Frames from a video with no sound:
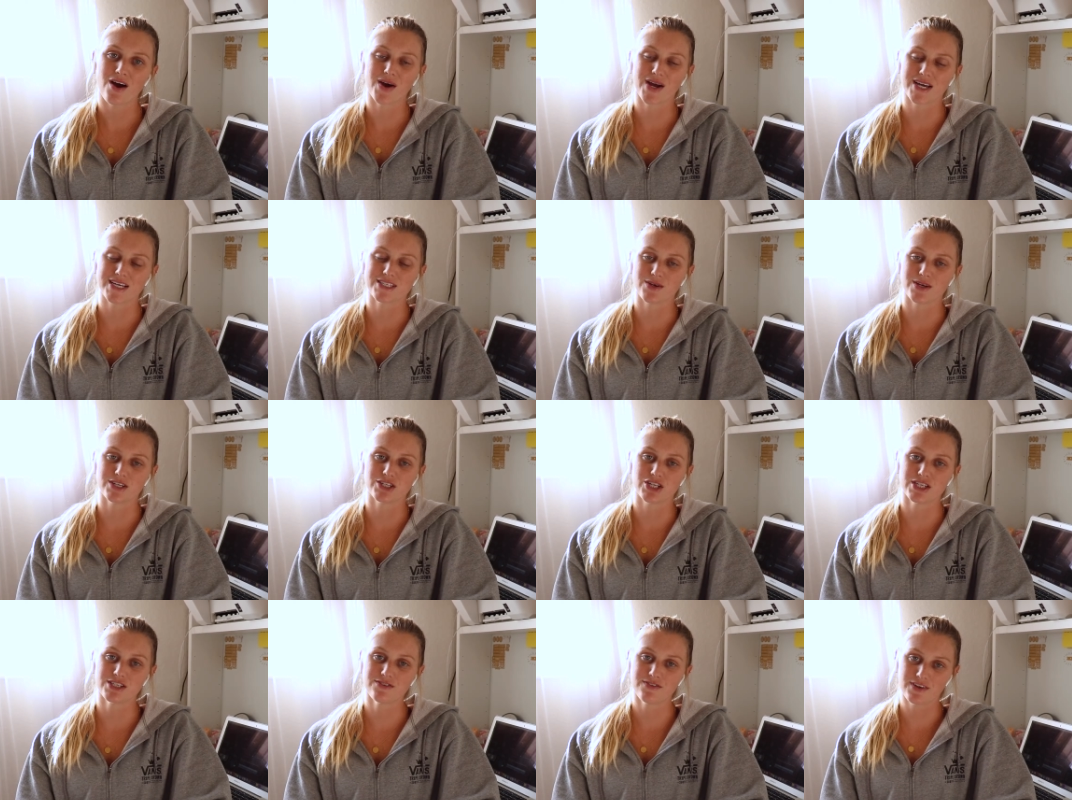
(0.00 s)
Okay, so I
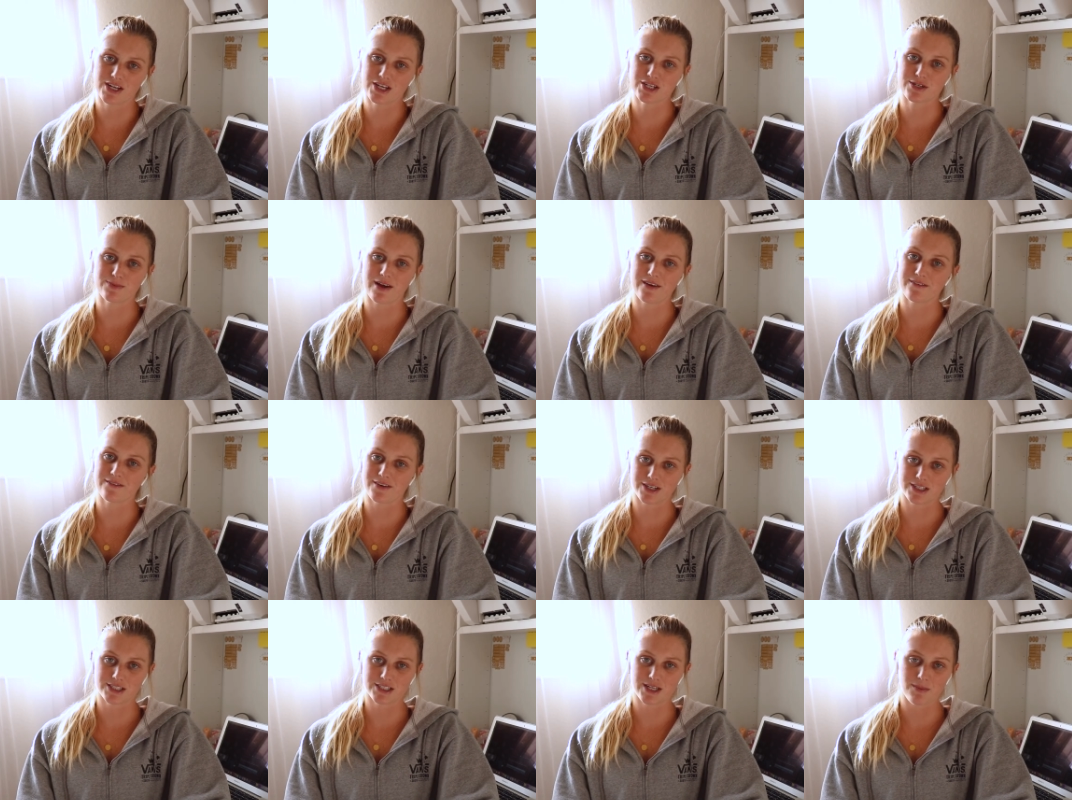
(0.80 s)
just finished my
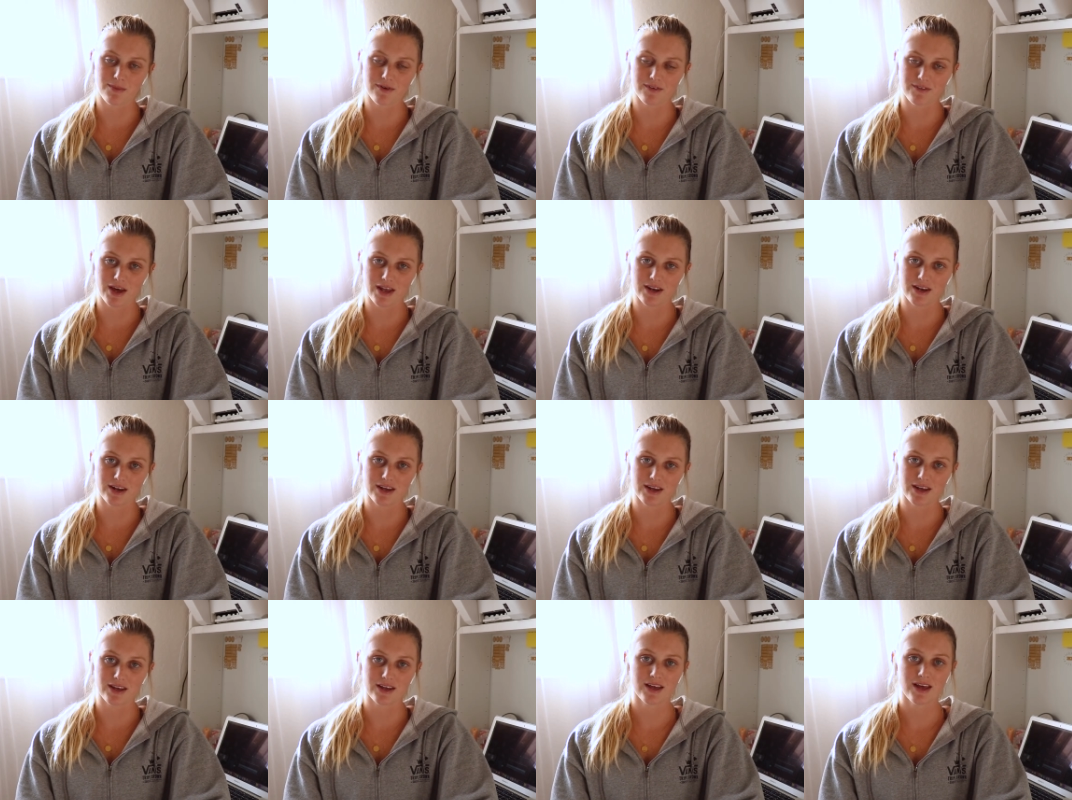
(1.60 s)
first step of
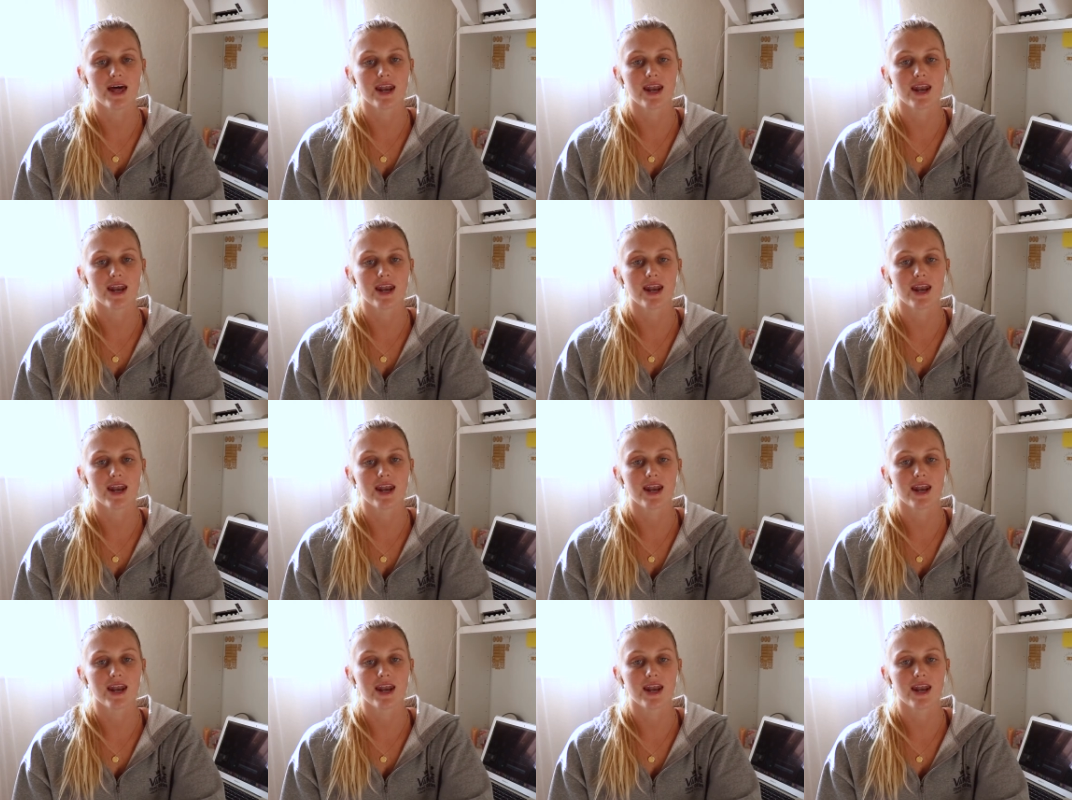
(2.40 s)
editing,